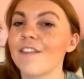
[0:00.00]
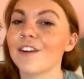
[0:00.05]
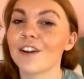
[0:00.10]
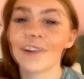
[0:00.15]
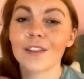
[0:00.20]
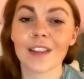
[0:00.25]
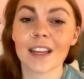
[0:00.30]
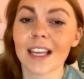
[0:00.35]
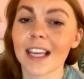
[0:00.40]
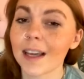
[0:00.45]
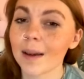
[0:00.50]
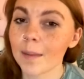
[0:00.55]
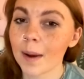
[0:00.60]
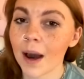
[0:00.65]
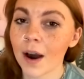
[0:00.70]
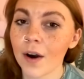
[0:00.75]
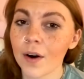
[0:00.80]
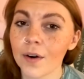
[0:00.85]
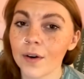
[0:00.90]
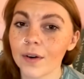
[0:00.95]
if you're thinking
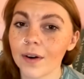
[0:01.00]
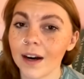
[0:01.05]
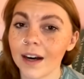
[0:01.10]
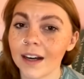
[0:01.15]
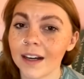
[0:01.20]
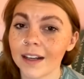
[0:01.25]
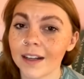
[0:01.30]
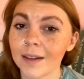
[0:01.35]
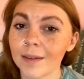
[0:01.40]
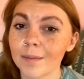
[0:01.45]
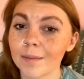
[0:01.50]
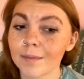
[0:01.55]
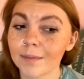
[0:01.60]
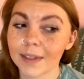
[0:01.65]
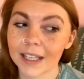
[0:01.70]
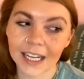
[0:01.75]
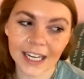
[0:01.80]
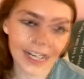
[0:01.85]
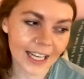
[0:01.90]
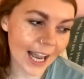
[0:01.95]
about um,
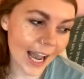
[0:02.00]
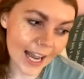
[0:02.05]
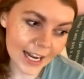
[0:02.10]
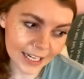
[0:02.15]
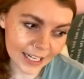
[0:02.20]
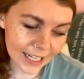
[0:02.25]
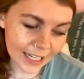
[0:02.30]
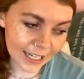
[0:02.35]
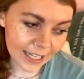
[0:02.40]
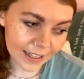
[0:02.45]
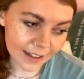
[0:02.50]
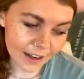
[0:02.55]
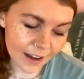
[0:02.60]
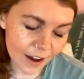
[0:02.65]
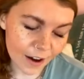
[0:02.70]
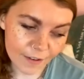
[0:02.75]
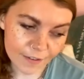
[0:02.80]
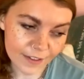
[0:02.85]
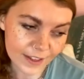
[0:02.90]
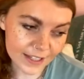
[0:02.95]
getting any
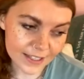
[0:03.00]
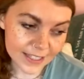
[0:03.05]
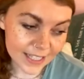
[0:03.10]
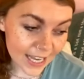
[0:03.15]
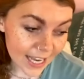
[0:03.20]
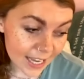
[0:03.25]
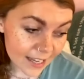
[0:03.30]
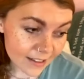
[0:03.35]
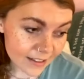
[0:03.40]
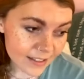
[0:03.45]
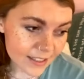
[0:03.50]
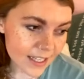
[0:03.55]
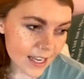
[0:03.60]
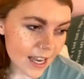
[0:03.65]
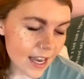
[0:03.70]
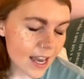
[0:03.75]
of these things,